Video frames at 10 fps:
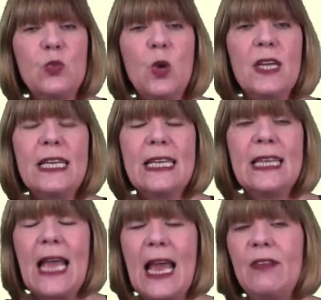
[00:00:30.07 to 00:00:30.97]
working in
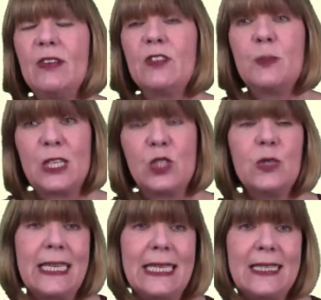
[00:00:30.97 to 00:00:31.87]
the area of special
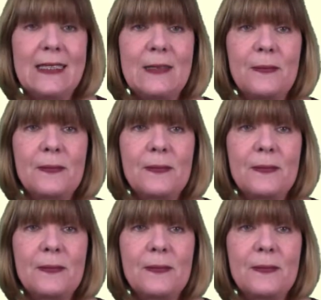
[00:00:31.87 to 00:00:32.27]
needs.